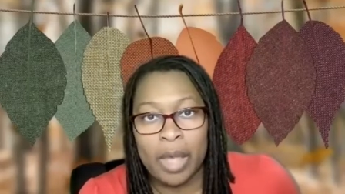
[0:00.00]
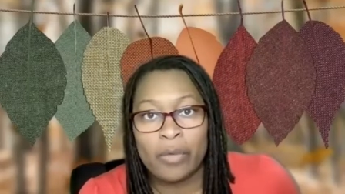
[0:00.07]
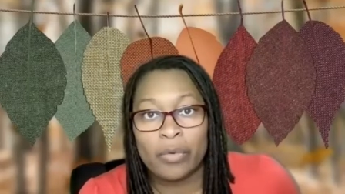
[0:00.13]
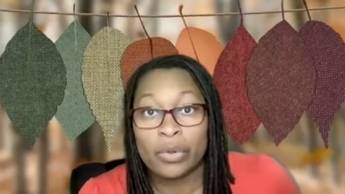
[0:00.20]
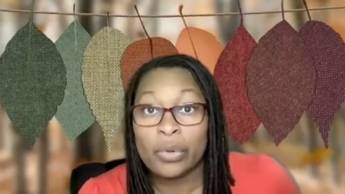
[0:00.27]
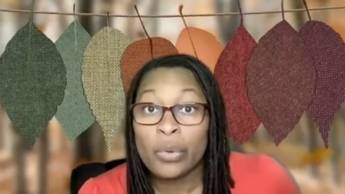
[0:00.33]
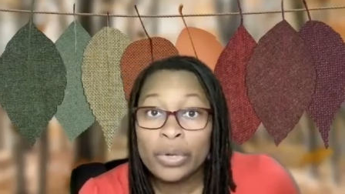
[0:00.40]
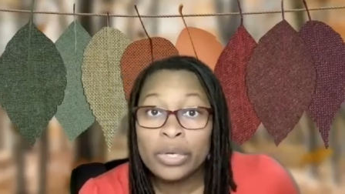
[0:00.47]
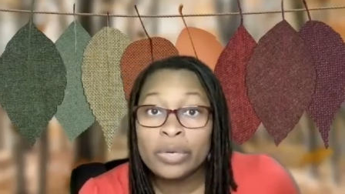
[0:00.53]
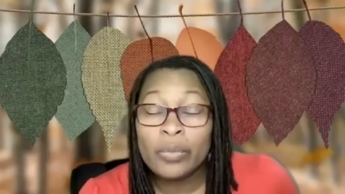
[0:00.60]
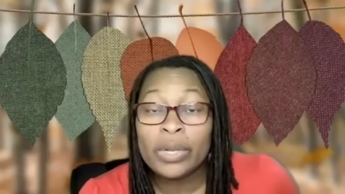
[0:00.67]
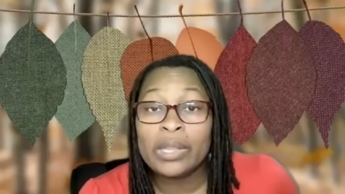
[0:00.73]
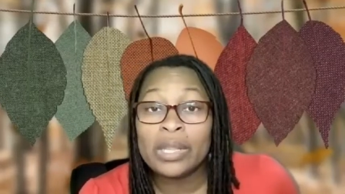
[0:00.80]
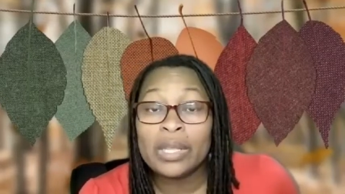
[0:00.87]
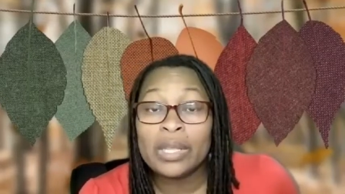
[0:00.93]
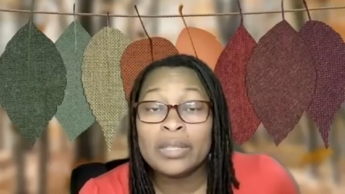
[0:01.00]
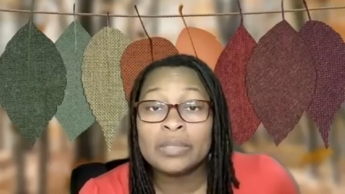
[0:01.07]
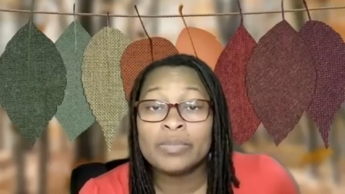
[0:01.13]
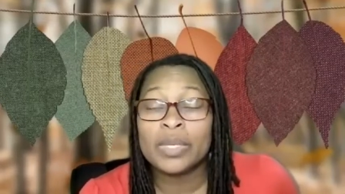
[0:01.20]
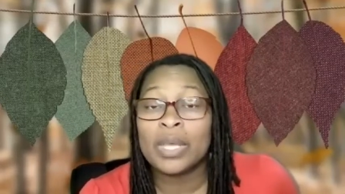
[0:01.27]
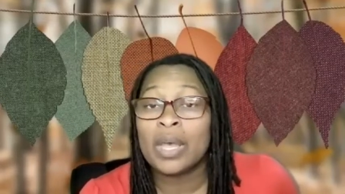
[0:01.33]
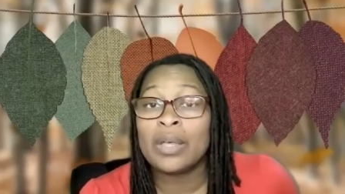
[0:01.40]
I recorded one of these
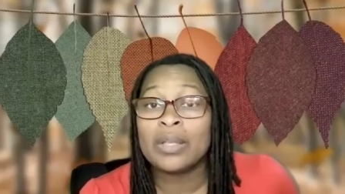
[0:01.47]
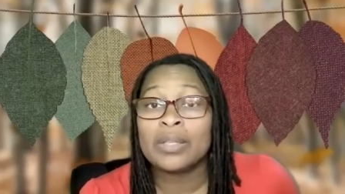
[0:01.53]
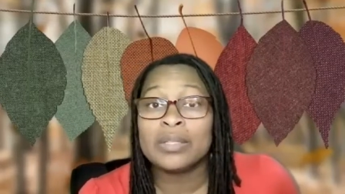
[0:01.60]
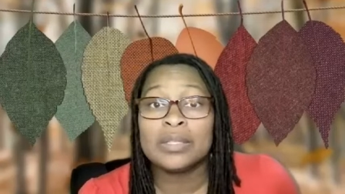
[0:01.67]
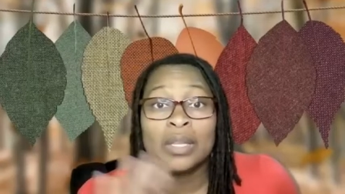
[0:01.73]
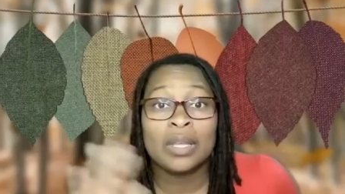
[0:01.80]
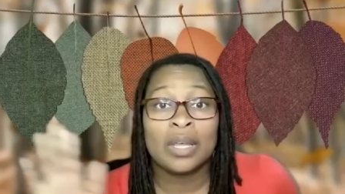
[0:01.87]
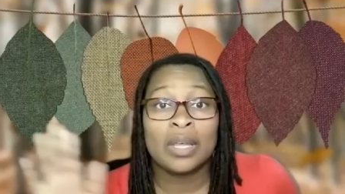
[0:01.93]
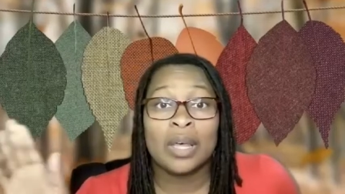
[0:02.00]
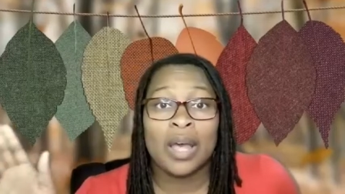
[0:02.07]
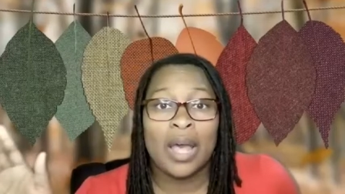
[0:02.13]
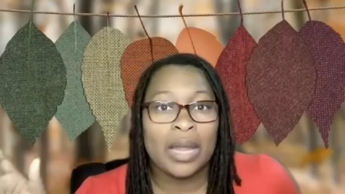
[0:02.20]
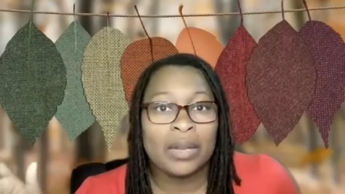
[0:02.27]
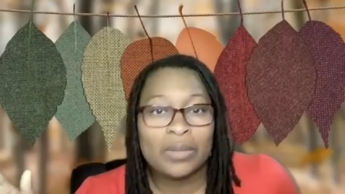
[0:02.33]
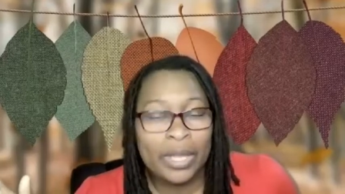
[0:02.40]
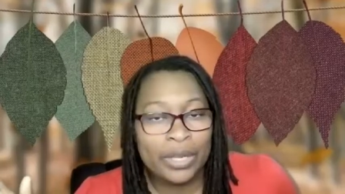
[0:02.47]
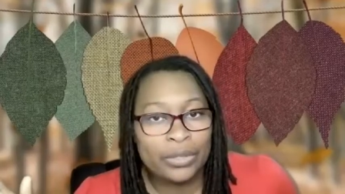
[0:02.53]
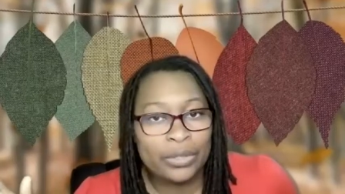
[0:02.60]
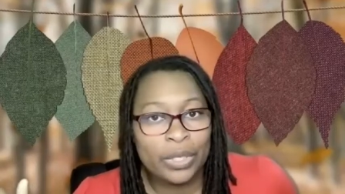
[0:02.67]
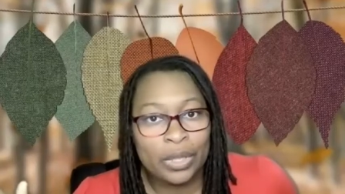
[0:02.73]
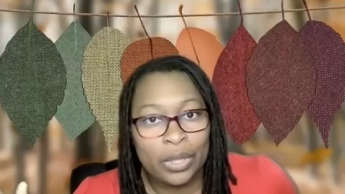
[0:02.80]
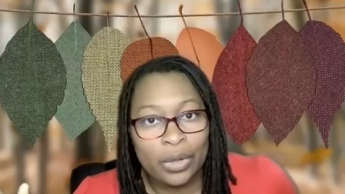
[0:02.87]
because I don't like
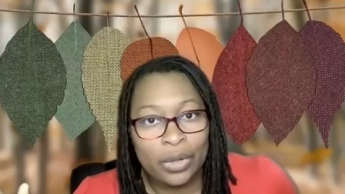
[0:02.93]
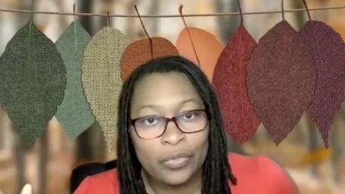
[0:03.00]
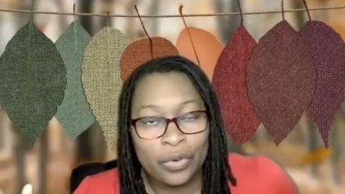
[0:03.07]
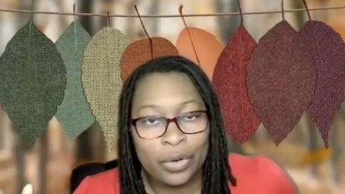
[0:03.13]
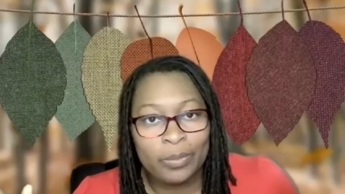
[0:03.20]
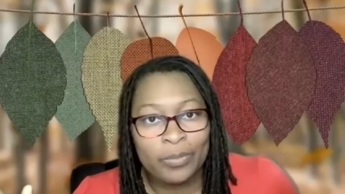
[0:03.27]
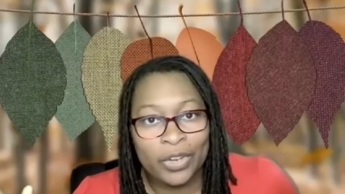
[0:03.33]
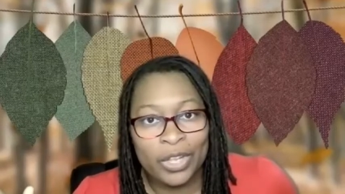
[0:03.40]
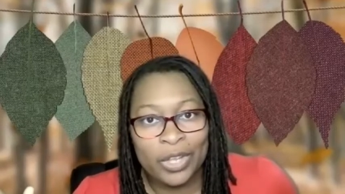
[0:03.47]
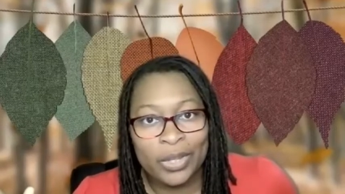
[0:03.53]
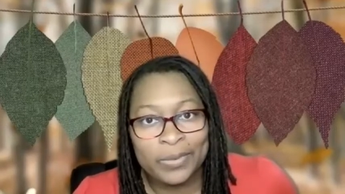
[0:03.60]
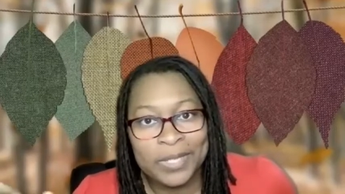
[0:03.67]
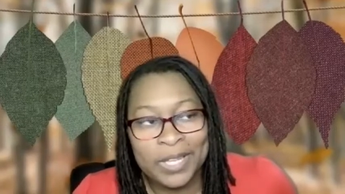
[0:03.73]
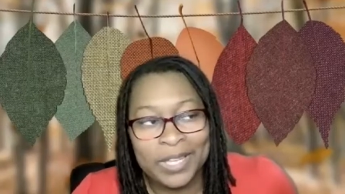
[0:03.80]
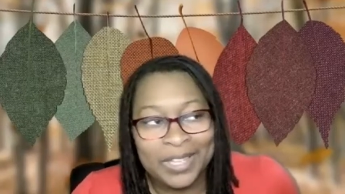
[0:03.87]
doing long form videos.